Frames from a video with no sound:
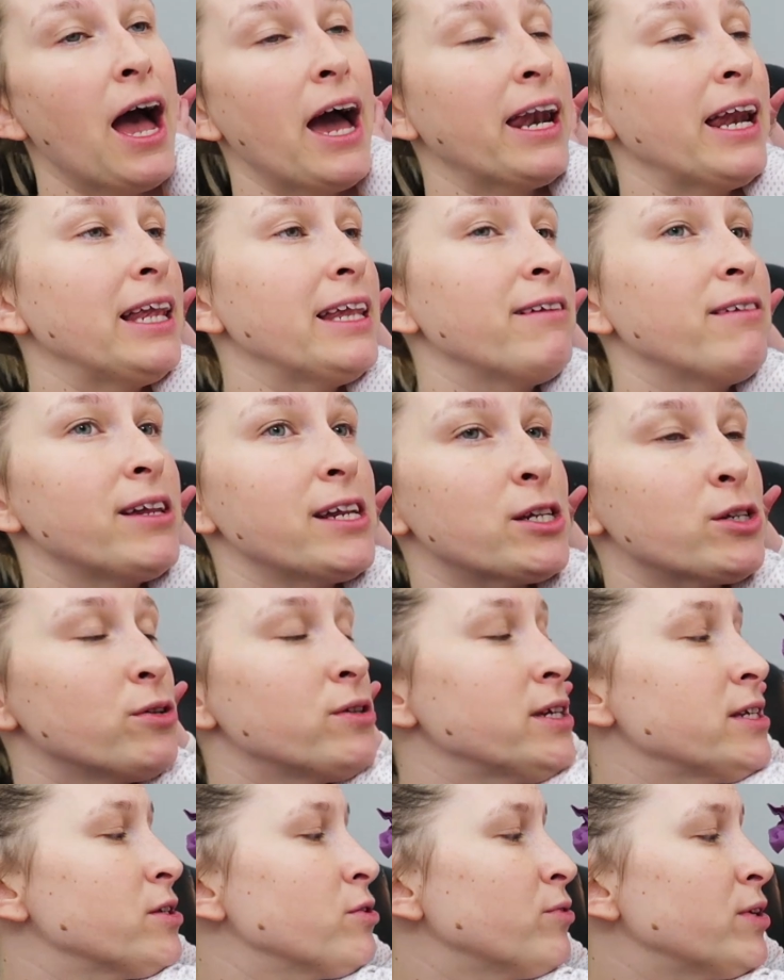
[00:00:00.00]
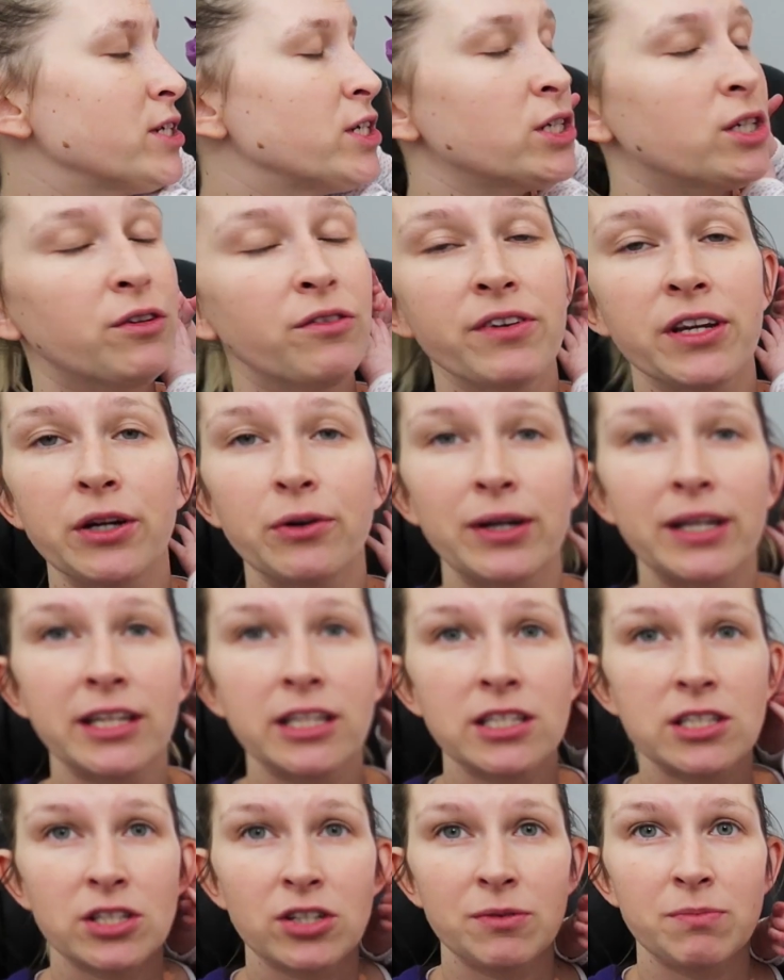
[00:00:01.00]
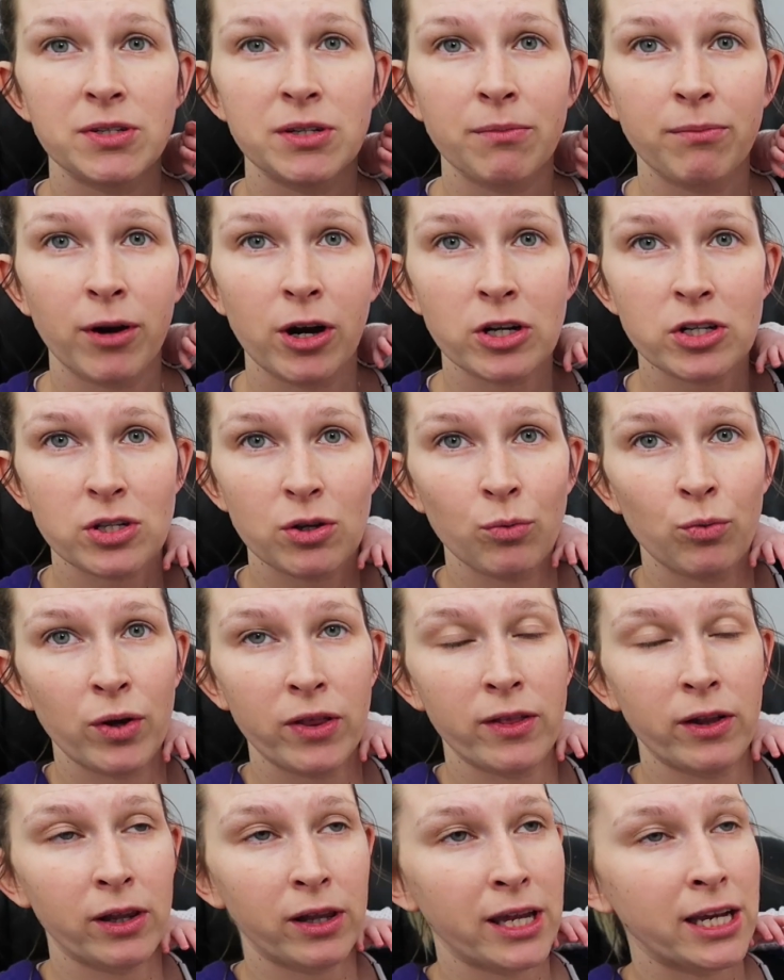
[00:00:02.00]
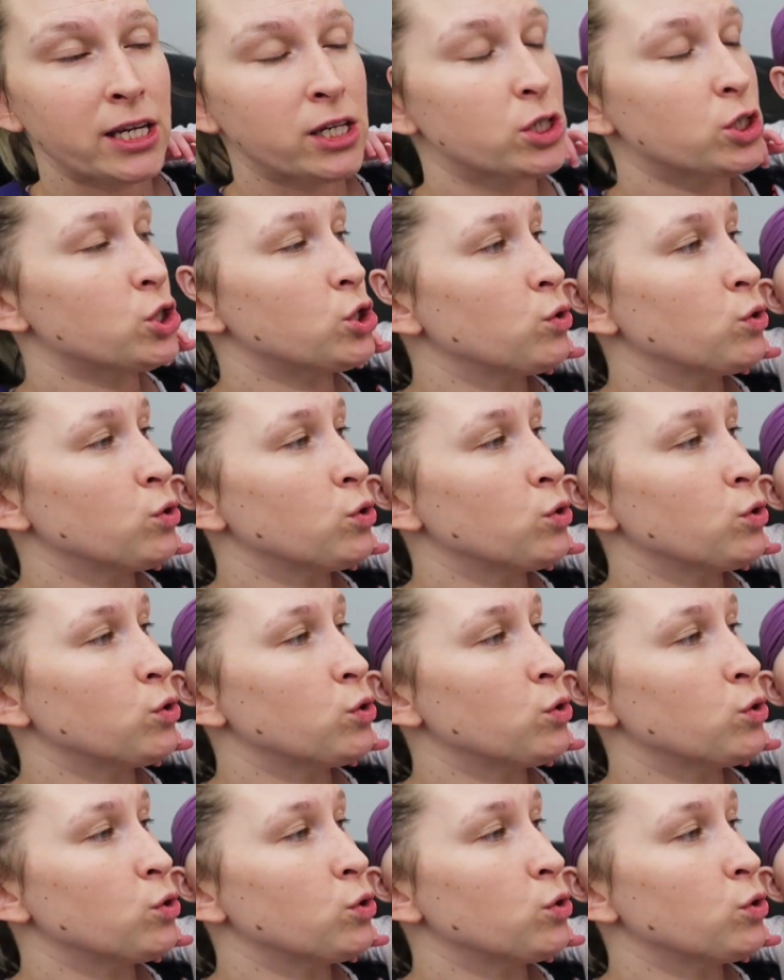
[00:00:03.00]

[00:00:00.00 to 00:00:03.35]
And I'll link to this original video in the description box with the link